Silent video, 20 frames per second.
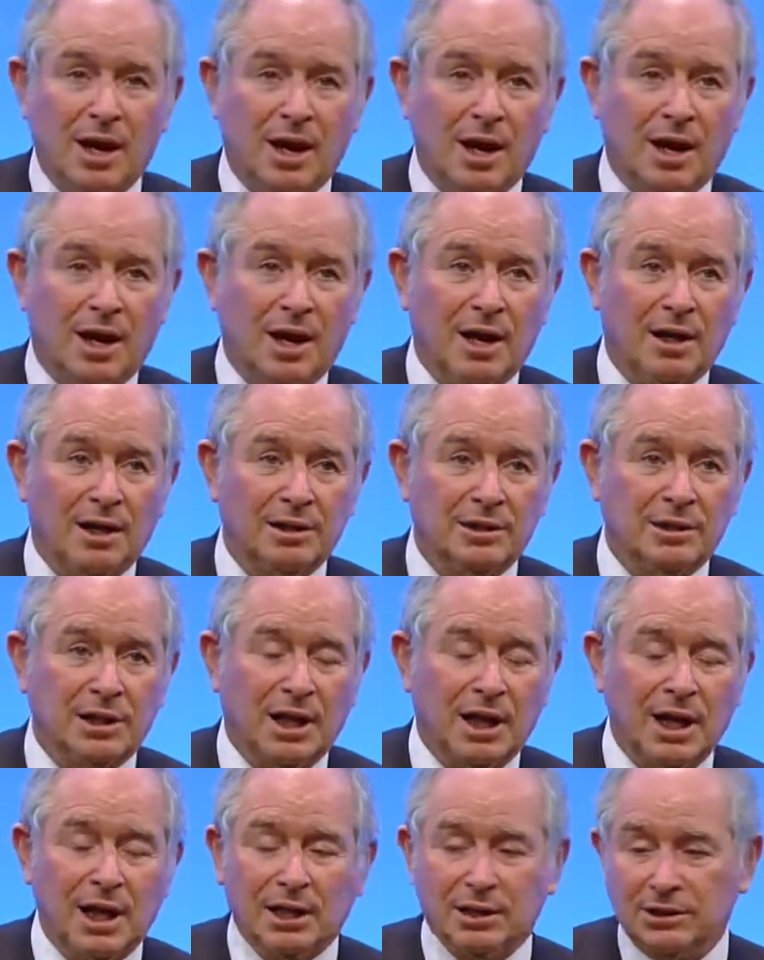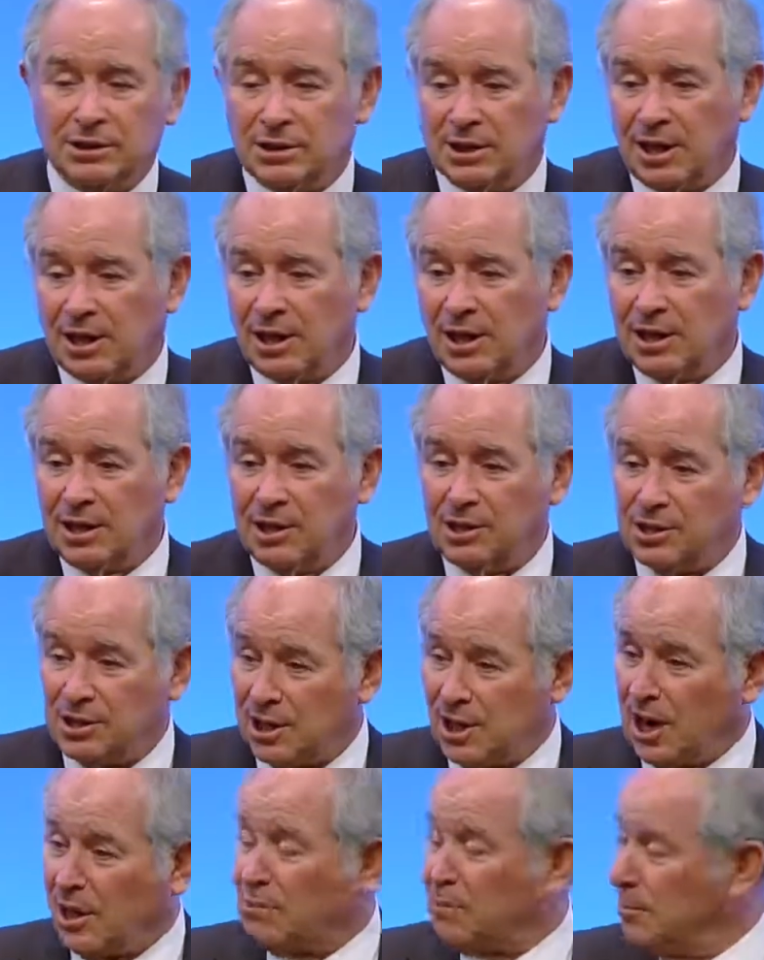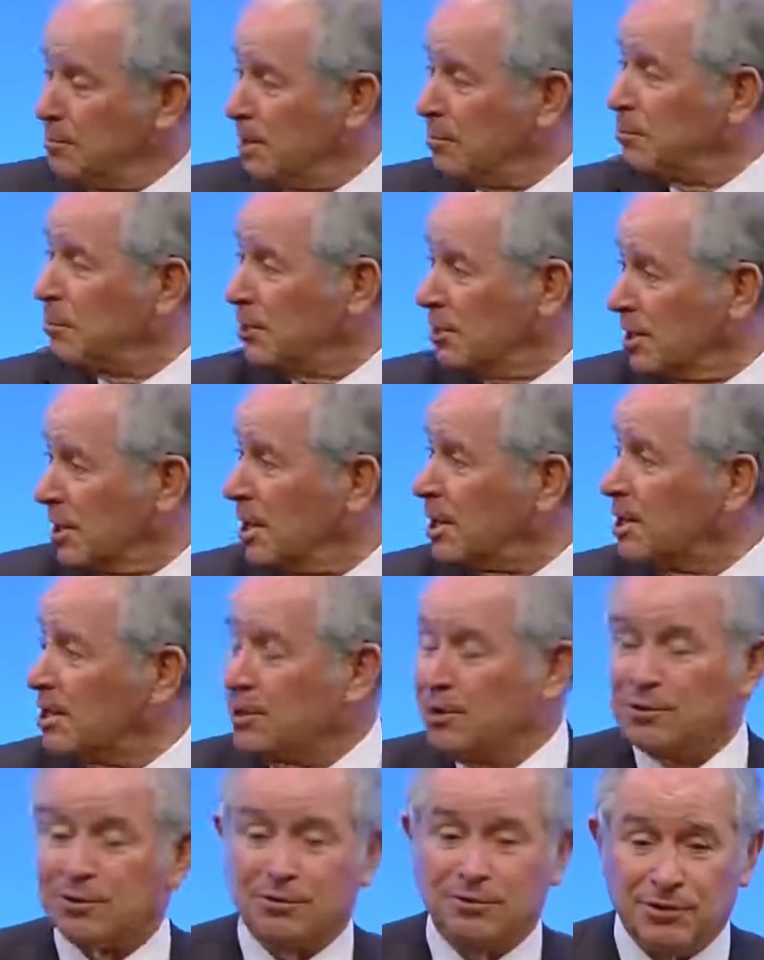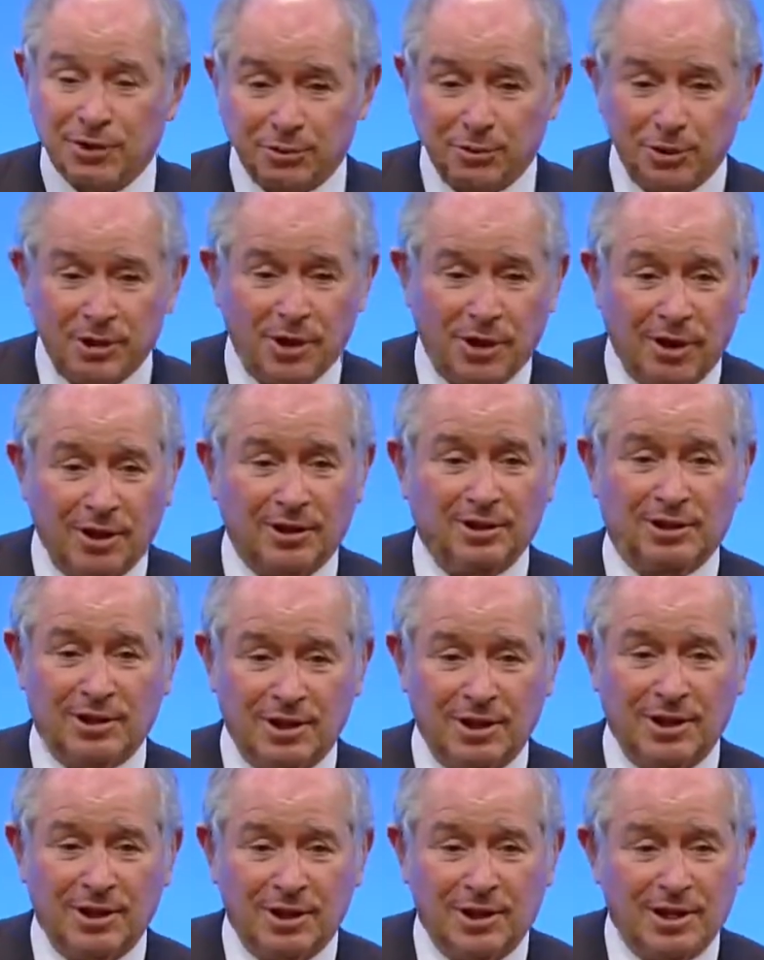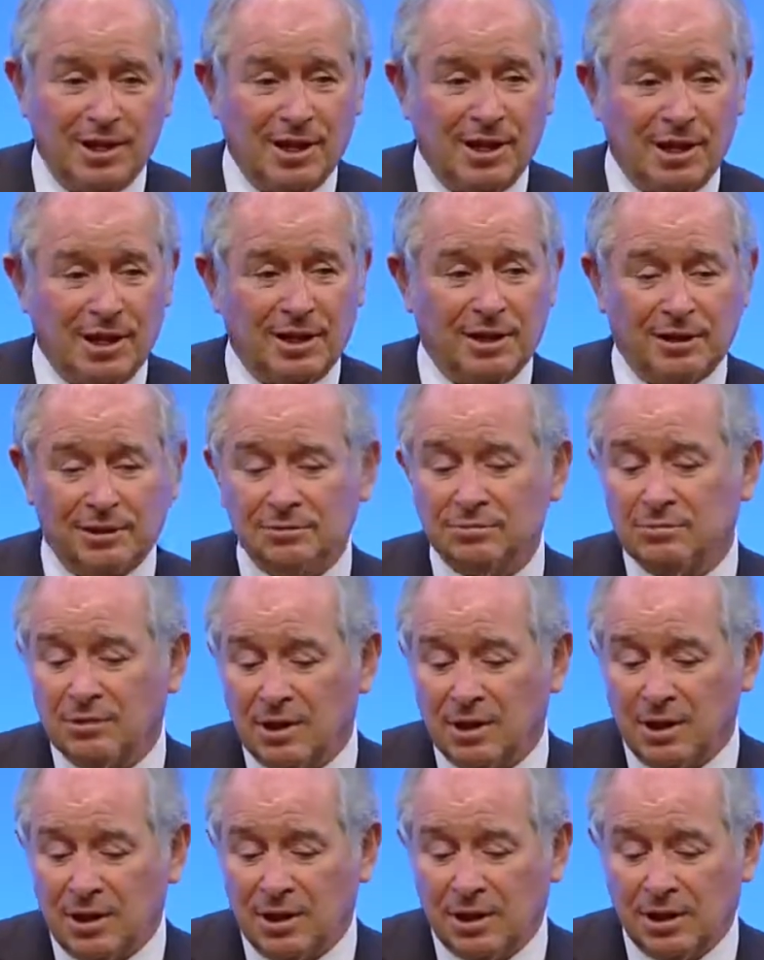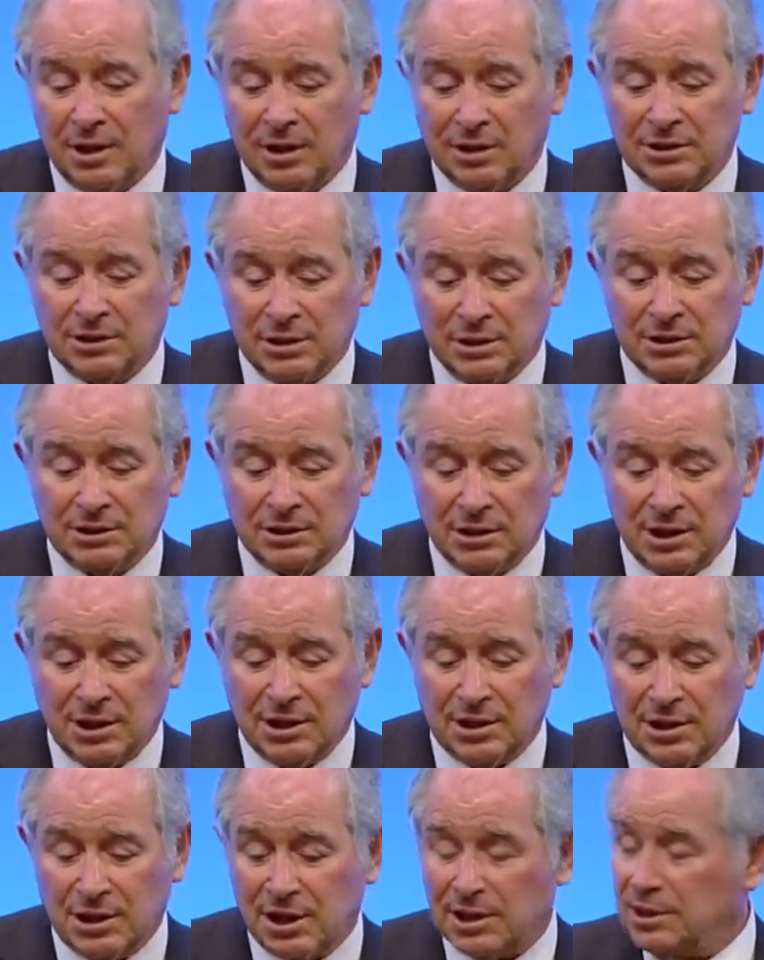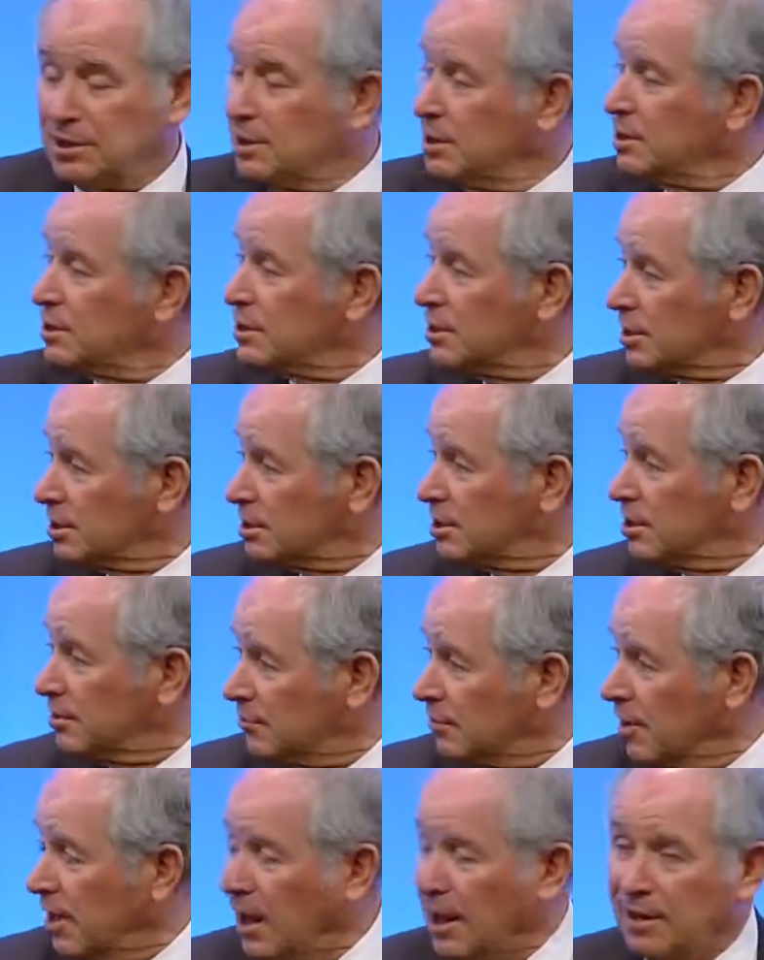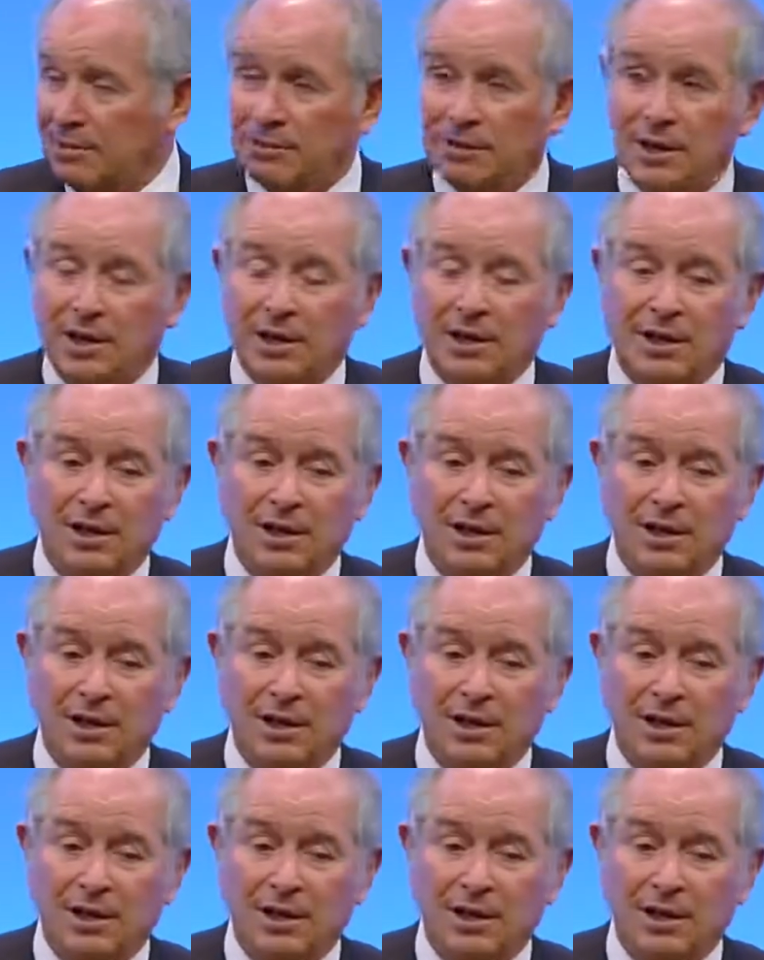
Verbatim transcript: And he said, I remember getting your phone call in 1965